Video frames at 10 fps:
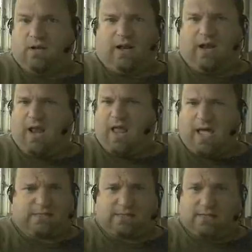
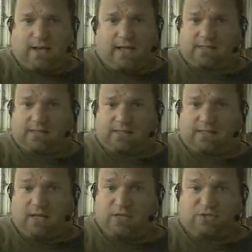lots and lots of
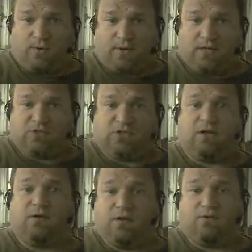teenage boys,
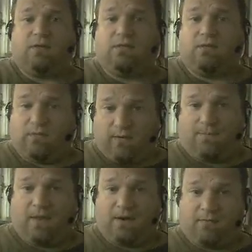go into their
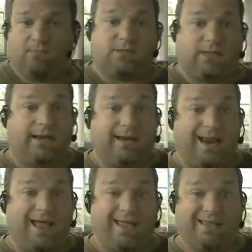bedrooms late at
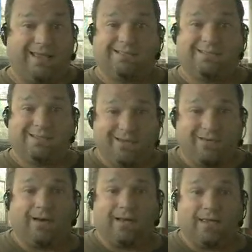night and
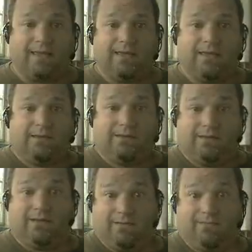secretly,
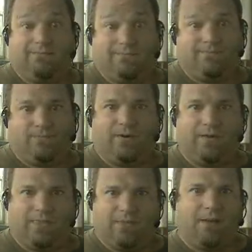
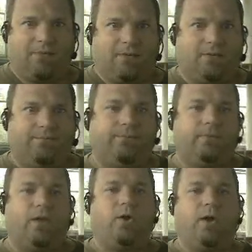read the Bible.
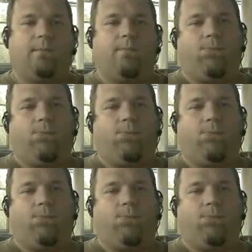Oh, yeah.